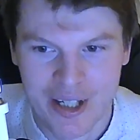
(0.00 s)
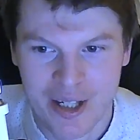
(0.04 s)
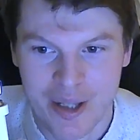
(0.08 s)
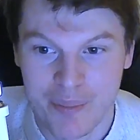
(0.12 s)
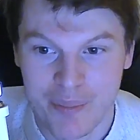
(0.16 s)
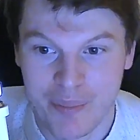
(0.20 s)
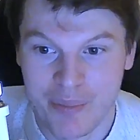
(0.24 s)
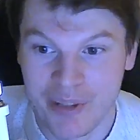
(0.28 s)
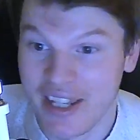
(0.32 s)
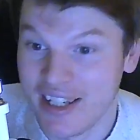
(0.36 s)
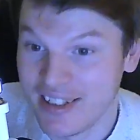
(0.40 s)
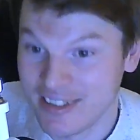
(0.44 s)

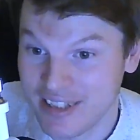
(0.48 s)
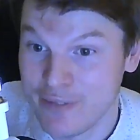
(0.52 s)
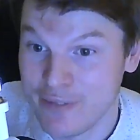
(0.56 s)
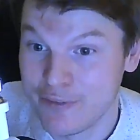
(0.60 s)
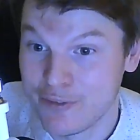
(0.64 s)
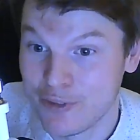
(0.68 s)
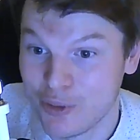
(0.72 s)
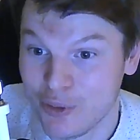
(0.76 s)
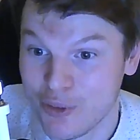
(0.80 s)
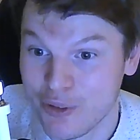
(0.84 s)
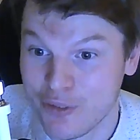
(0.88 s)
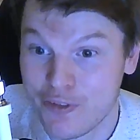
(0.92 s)
But that's it
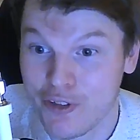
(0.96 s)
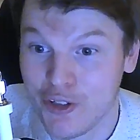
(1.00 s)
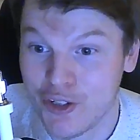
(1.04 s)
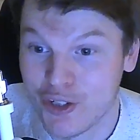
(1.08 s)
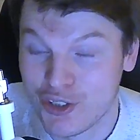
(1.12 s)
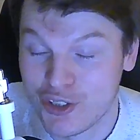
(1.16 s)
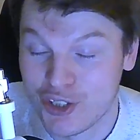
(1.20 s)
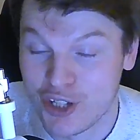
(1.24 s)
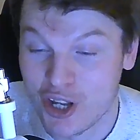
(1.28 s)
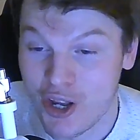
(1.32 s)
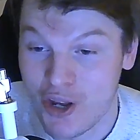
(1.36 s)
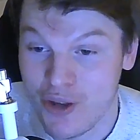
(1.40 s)
for the first
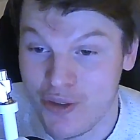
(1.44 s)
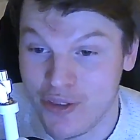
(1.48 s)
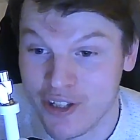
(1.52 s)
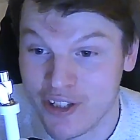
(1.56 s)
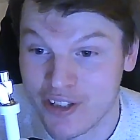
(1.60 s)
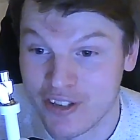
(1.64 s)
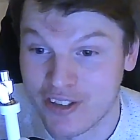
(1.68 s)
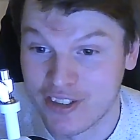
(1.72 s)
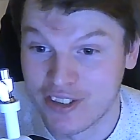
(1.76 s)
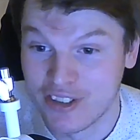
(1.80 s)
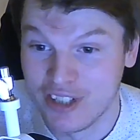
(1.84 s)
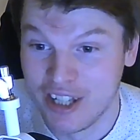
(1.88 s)
show
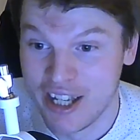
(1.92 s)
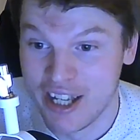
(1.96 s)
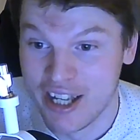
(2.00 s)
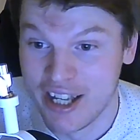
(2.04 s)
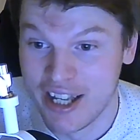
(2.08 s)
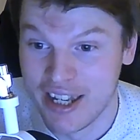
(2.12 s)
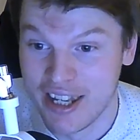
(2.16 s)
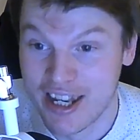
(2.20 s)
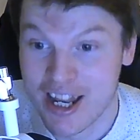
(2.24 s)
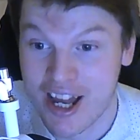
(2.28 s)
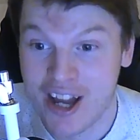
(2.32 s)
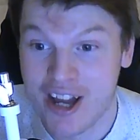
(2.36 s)
that's
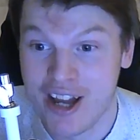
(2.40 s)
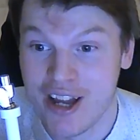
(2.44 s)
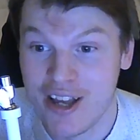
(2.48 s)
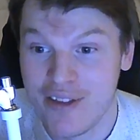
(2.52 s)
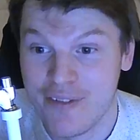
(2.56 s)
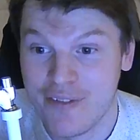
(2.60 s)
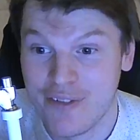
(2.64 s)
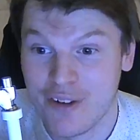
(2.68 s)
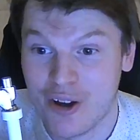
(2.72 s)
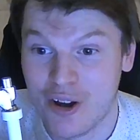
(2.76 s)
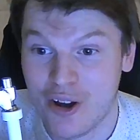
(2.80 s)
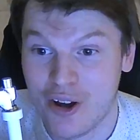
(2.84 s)
live
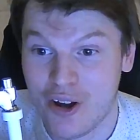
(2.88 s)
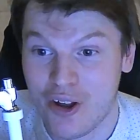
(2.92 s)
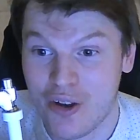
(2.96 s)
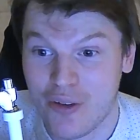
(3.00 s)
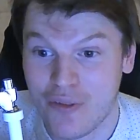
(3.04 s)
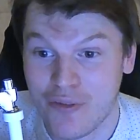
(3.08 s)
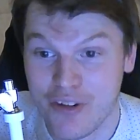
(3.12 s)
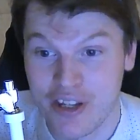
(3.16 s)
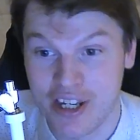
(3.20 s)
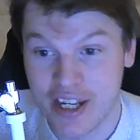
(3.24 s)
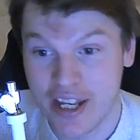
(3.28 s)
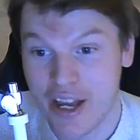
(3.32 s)
on
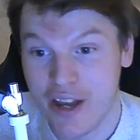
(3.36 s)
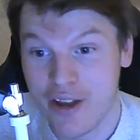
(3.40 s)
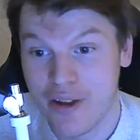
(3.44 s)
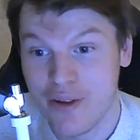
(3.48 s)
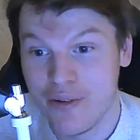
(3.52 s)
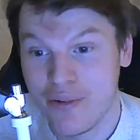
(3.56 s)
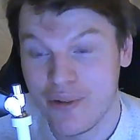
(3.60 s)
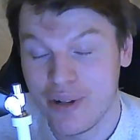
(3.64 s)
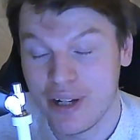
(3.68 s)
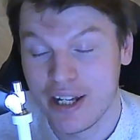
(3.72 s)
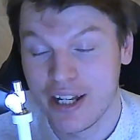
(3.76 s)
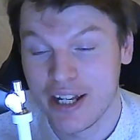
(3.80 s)
video.
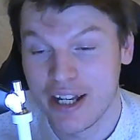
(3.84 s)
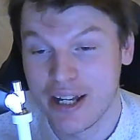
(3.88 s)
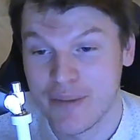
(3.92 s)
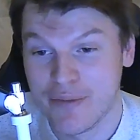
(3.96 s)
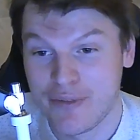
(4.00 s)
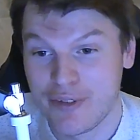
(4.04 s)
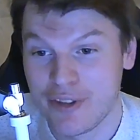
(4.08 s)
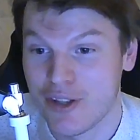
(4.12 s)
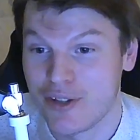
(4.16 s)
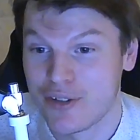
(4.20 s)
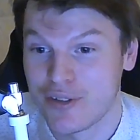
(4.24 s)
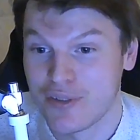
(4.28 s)
For
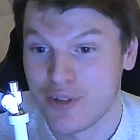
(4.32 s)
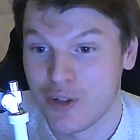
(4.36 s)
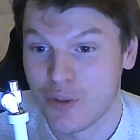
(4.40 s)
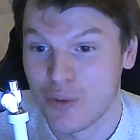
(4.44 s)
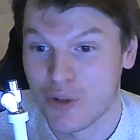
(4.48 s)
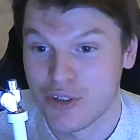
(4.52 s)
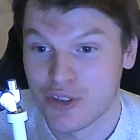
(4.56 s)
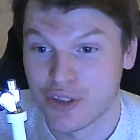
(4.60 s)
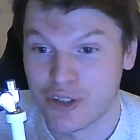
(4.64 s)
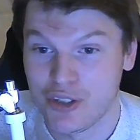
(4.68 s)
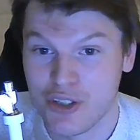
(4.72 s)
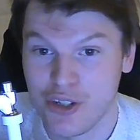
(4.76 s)
those of you
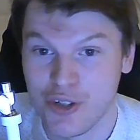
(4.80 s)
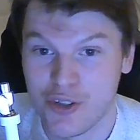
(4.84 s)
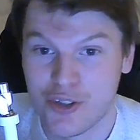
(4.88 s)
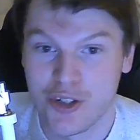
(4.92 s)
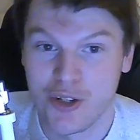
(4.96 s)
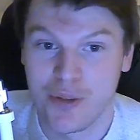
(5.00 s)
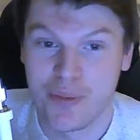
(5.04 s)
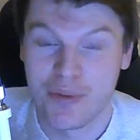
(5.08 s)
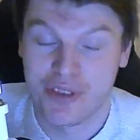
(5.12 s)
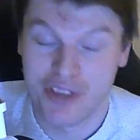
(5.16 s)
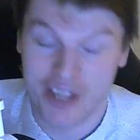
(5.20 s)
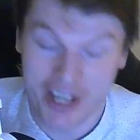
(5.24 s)
watching on
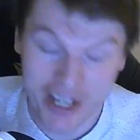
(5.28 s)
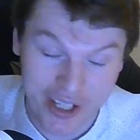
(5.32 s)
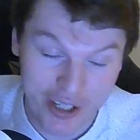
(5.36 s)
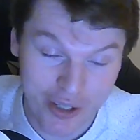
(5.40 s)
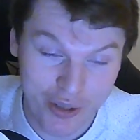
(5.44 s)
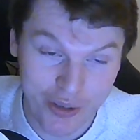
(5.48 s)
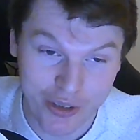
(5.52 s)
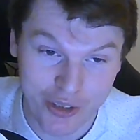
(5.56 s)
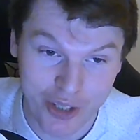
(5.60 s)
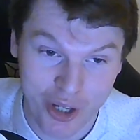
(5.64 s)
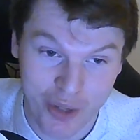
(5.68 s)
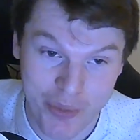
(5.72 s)
YouTube, thank you
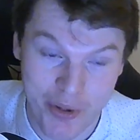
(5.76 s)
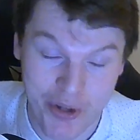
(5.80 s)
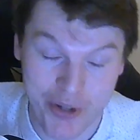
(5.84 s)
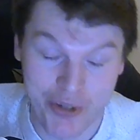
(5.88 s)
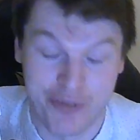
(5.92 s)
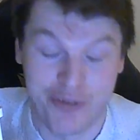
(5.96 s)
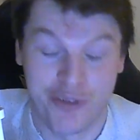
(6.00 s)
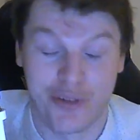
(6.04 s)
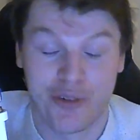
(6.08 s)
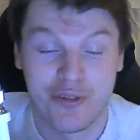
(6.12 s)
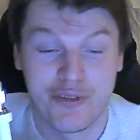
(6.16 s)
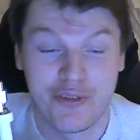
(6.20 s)
so much
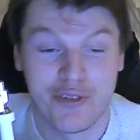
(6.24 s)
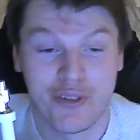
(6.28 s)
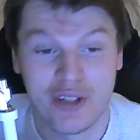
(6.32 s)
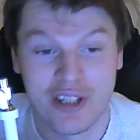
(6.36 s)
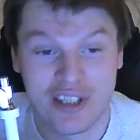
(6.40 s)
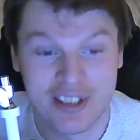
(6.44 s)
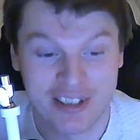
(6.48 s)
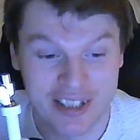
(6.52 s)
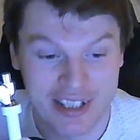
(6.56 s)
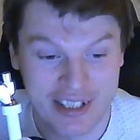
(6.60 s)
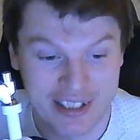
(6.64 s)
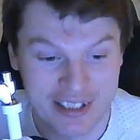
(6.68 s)
for
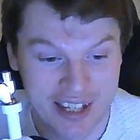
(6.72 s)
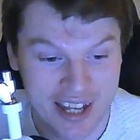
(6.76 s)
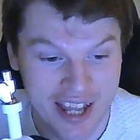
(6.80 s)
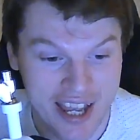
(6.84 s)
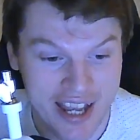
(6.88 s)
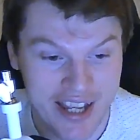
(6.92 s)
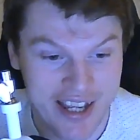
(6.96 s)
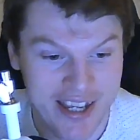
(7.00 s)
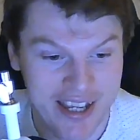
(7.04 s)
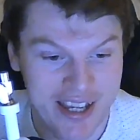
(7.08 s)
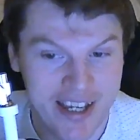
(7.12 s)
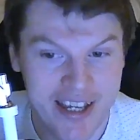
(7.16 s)
listening today.